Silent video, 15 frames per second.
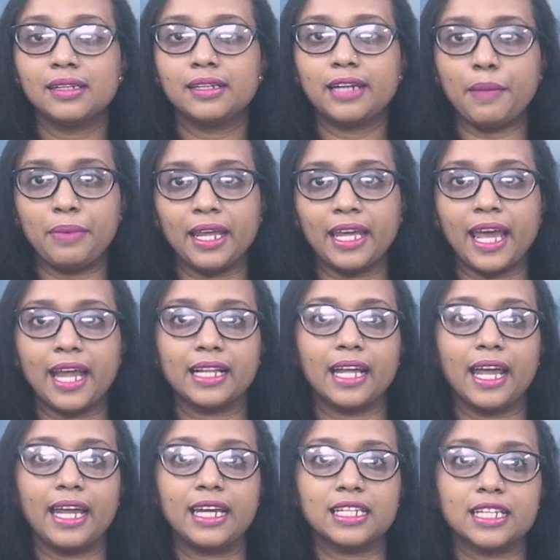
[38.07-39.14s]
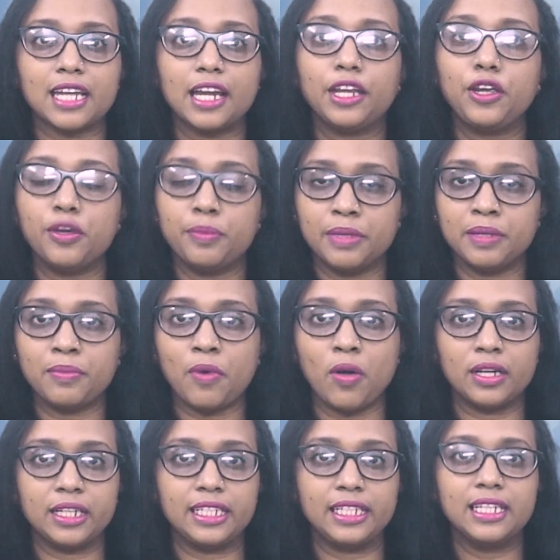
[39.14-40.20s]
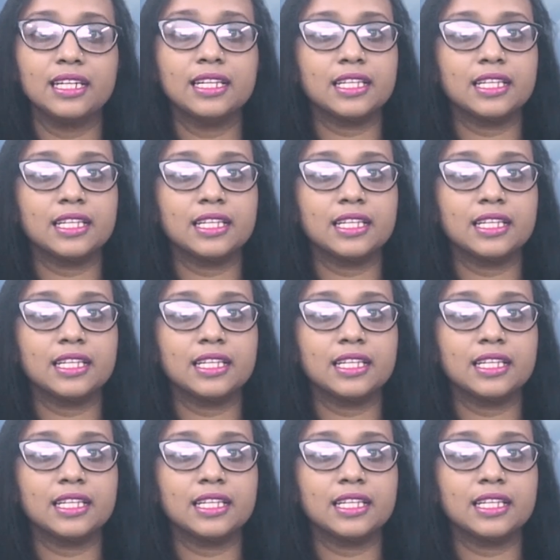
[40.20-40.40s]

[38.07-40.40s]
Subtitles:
replicate the entire human body,